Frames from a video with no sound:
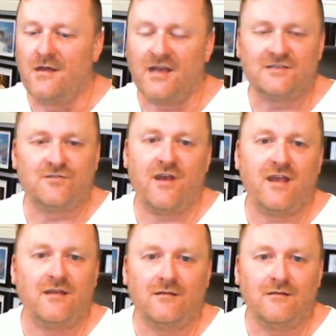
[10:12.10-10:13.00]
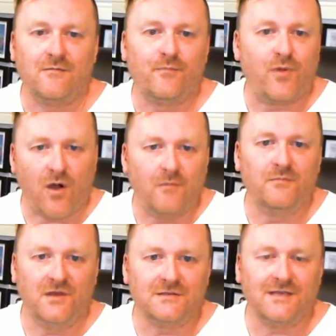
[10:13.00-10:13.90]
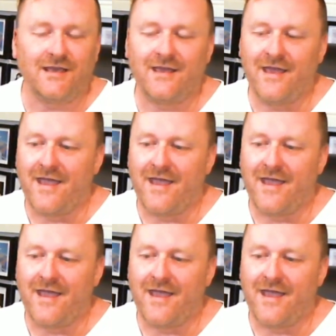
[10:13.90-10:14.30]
Australian pop music.